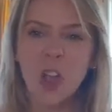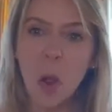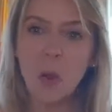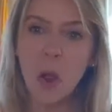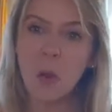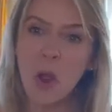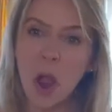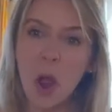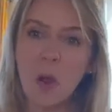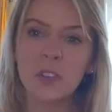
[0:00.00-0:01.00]

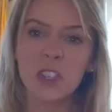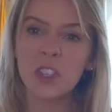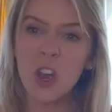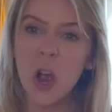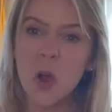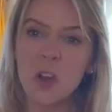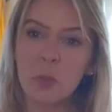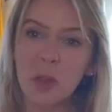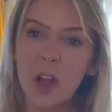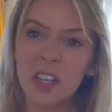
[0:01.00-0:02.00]
go, just go, you're
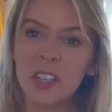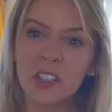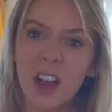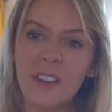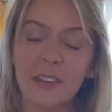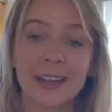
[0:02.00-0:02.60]
blocking traffic.